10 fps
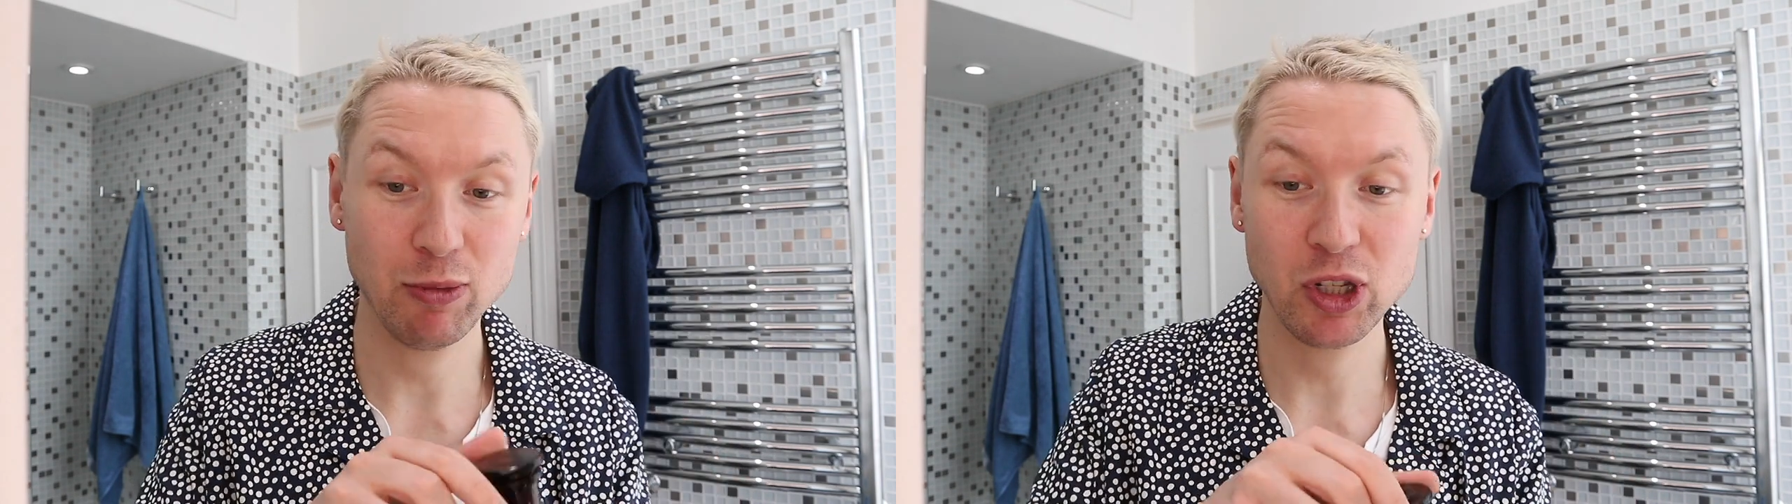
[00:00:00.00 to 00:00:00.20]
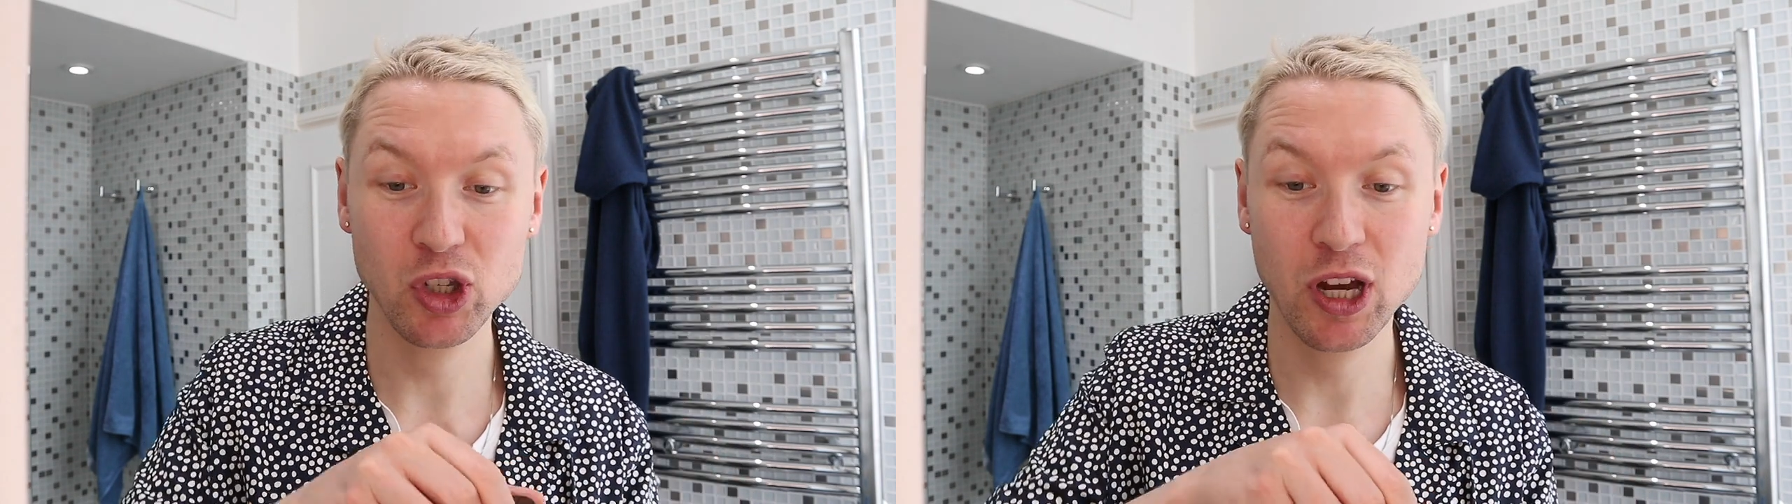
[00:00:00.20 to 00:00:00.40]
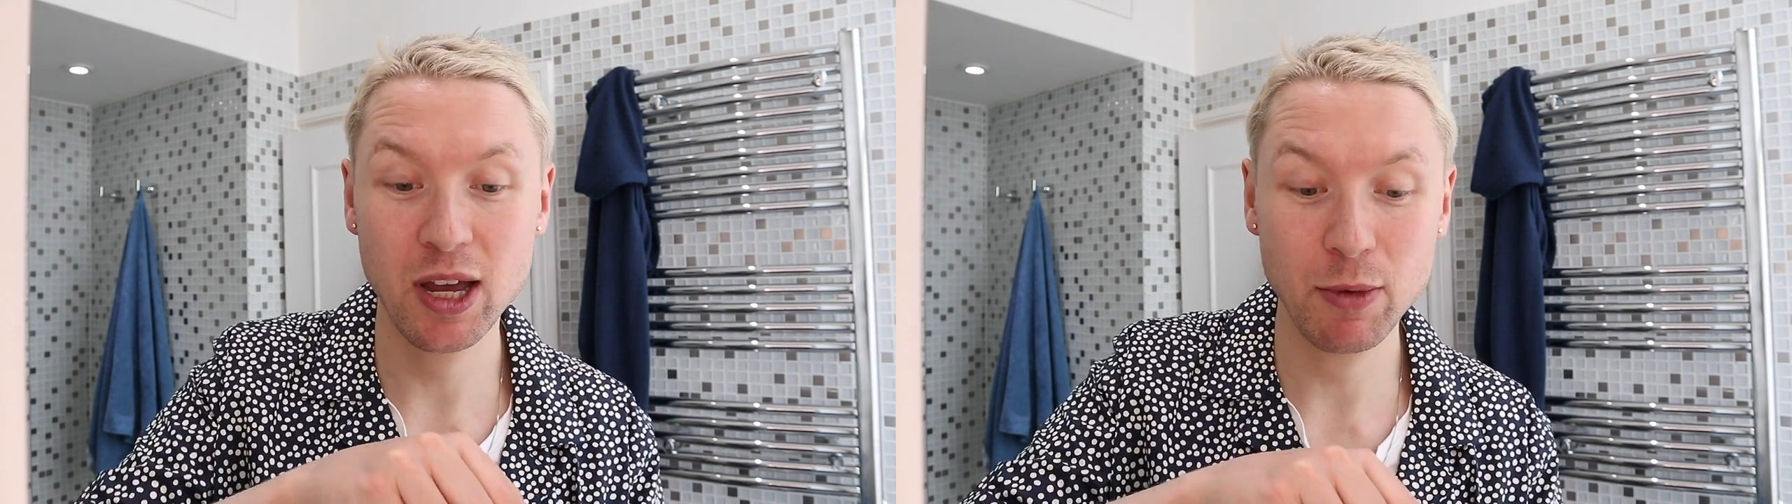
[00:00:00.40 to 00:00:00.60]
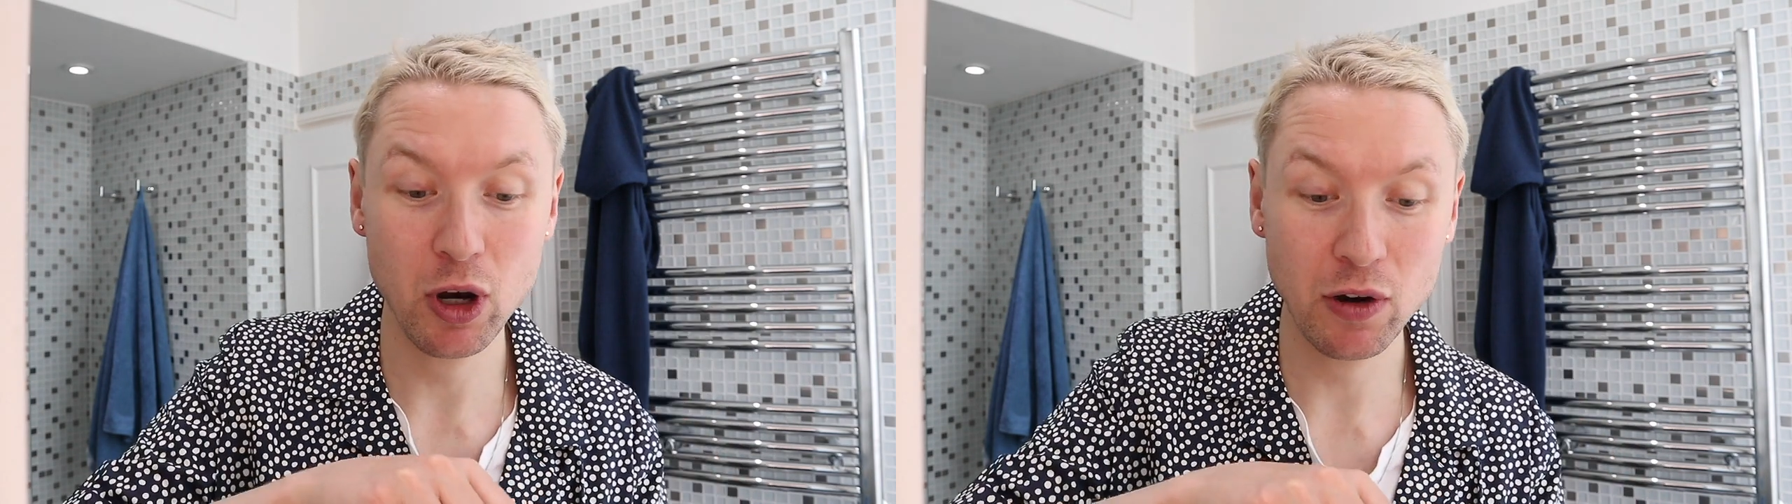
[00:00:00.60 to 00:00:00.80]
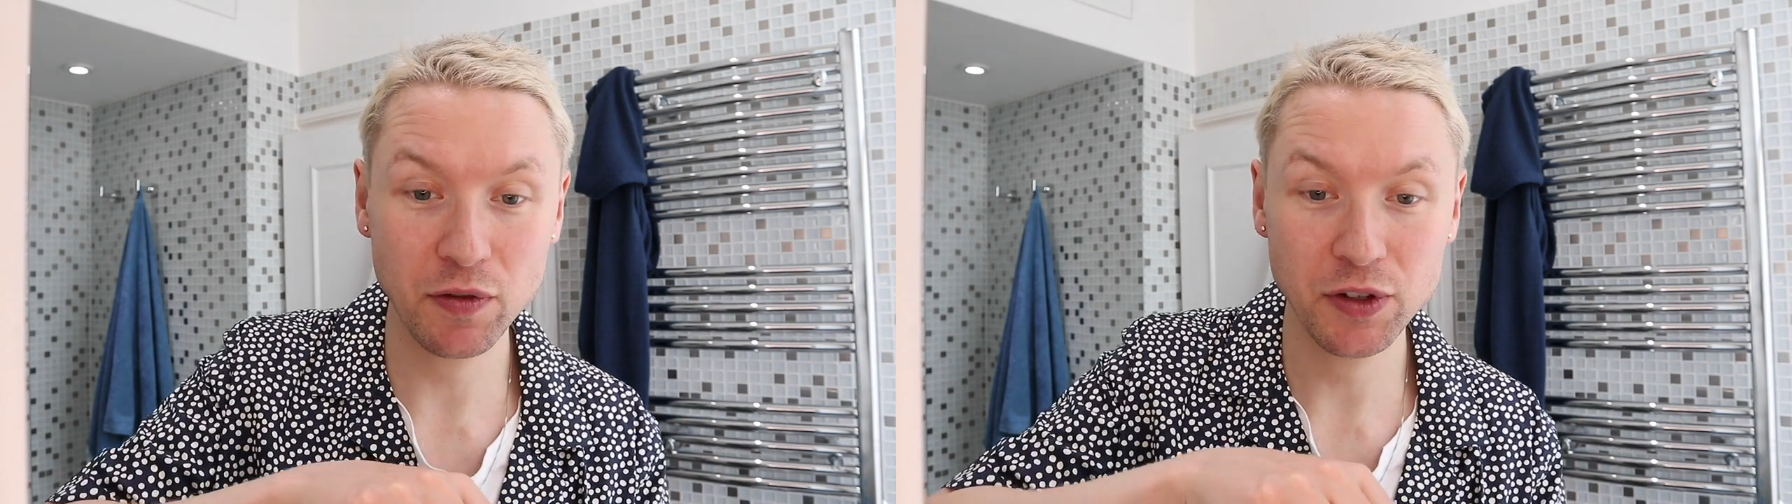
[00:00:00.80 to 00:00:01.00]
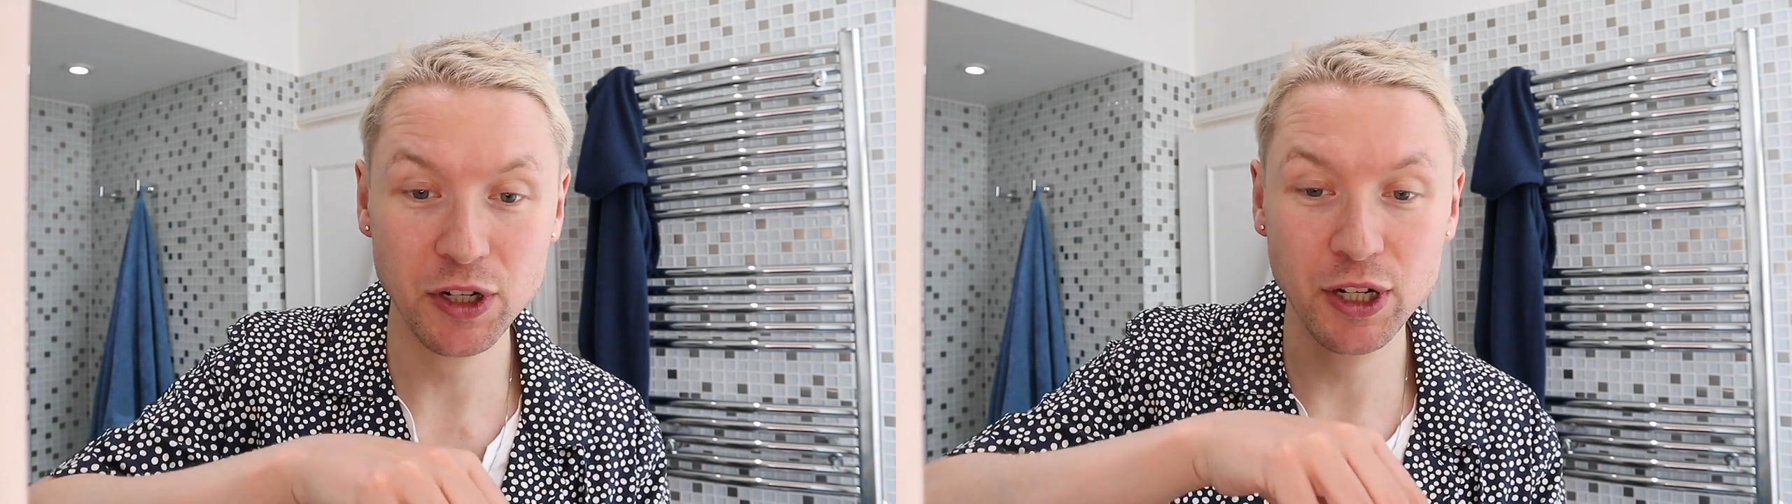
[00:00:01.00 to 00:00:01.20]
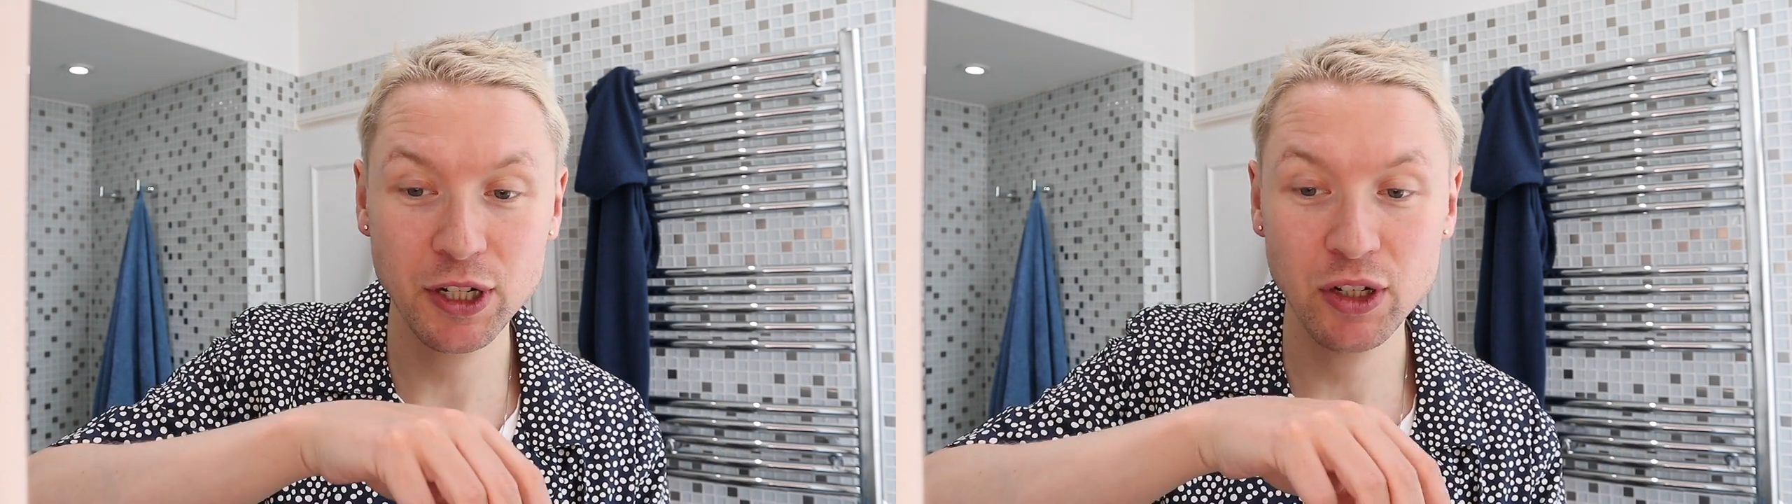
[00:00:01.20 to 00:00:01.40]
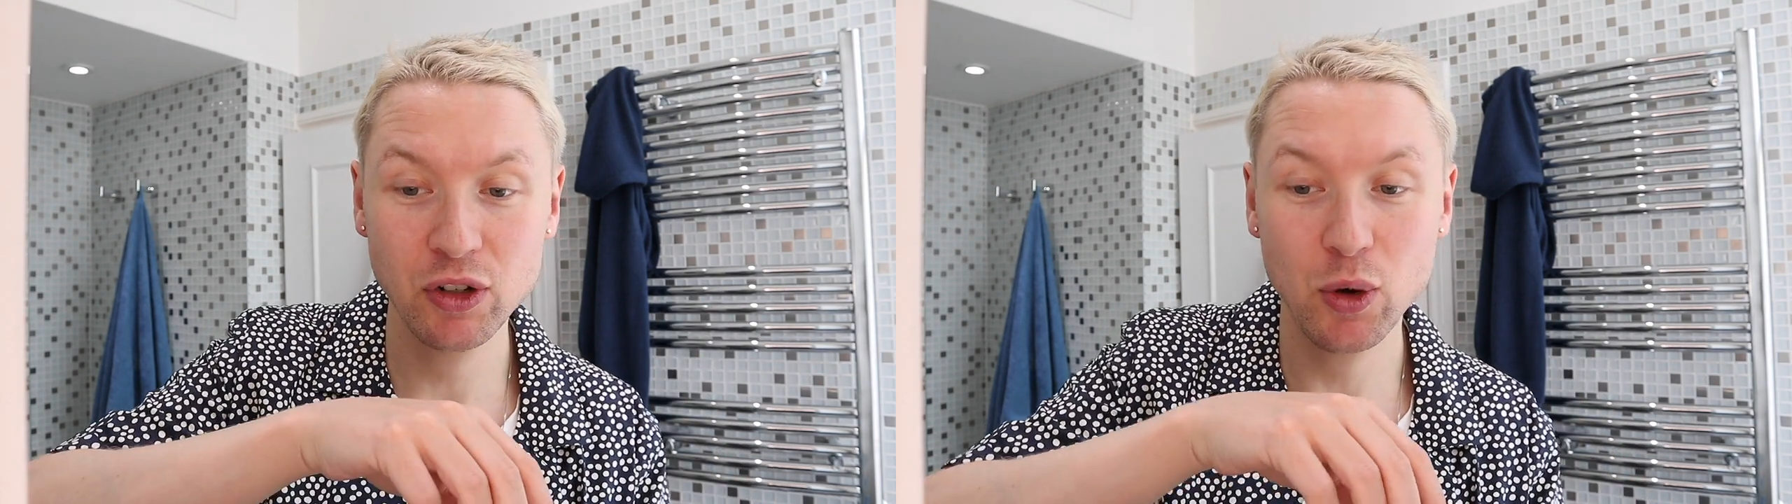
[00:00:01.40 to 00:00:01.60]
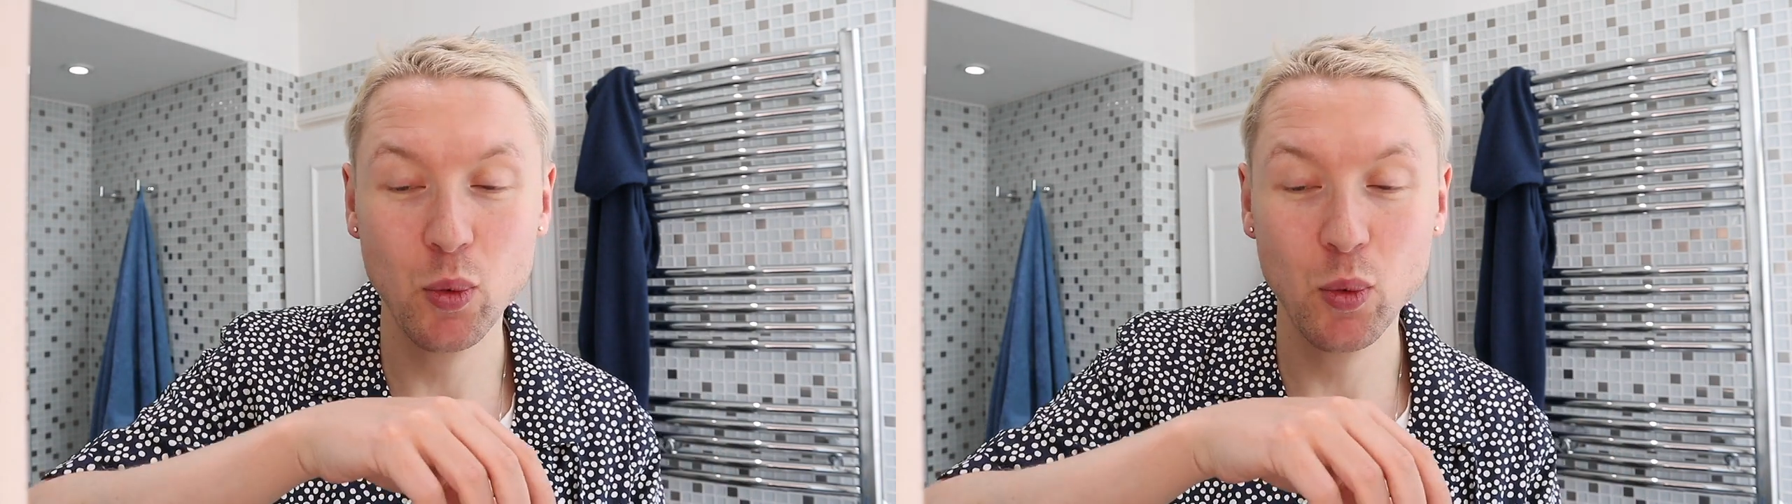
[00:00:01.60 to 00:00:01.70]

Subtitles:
which I'm often